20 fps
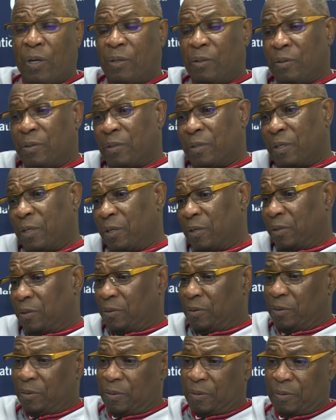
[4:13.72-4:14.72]

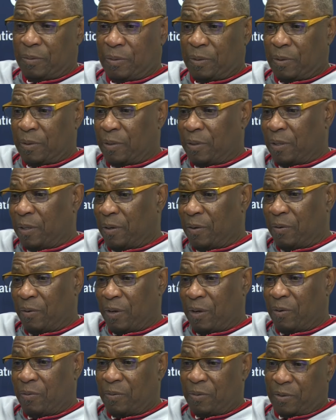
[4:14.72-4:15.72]
Well,
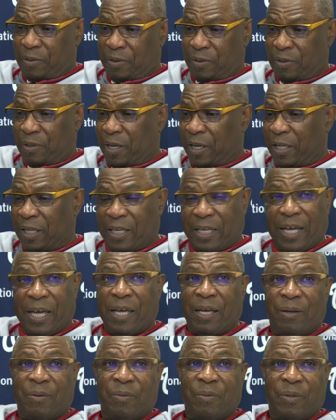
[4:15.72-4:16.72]
it's a daily
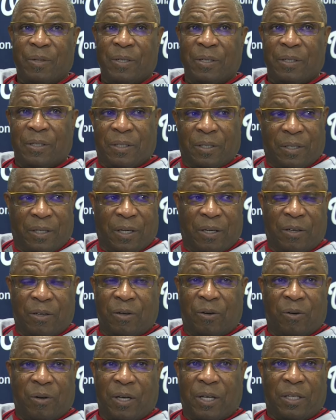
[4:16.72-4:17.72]
game, and
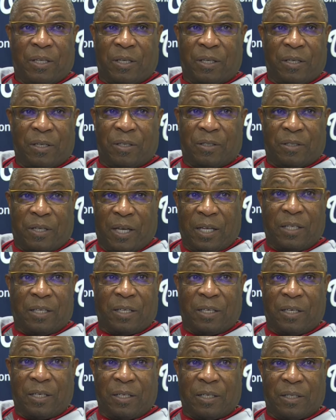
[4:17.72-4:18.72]
Anthony is
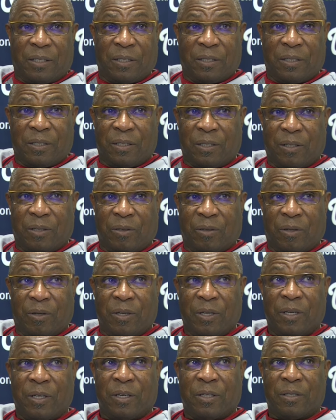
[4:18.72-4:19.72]
Anthony.
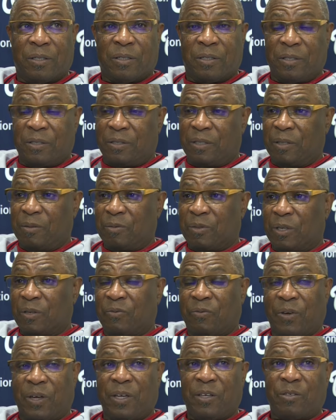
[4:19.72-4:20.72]
He seems
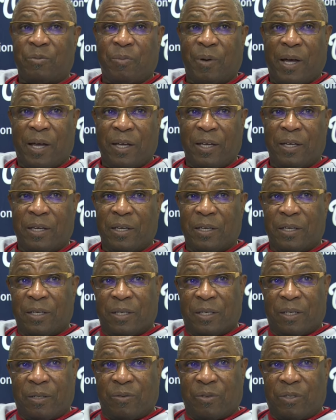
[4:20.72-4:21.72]
unfazed by
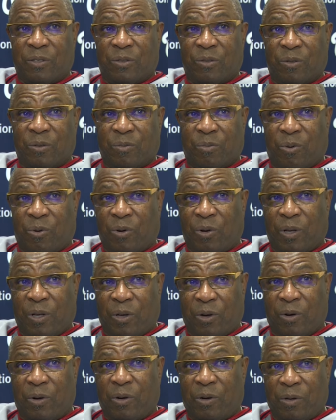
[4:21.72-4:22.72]
if he's doing
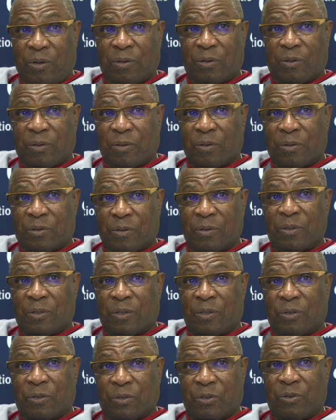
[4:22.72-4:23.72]
poorly or
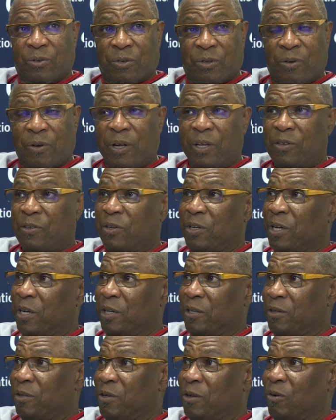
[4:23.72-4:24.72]
doing great. You
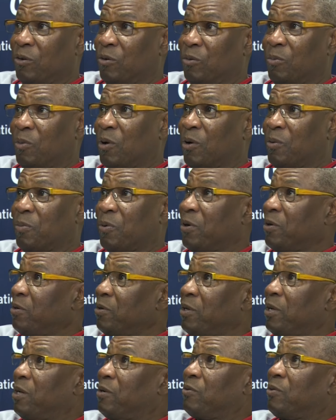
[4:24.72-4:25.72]
go to the ballpark,
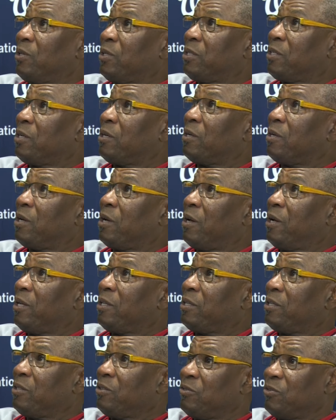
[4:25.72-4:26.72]
you can't really tell how
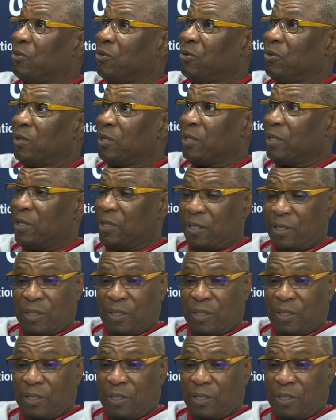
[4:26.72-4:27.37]
Anthony's doing.